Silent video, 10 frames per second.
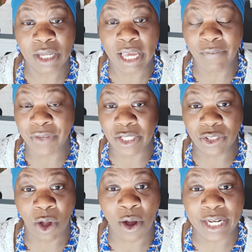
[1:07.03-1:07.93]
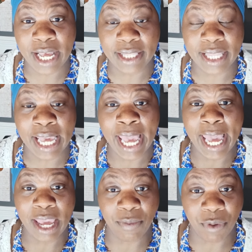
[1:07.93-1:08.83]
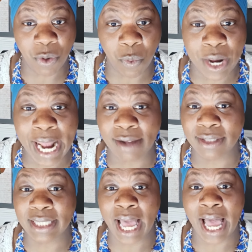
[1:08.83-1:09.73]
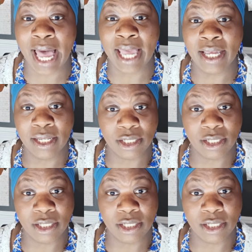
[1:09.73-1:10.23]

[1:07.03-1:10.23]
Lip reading: If he saw nothing, he would have went outside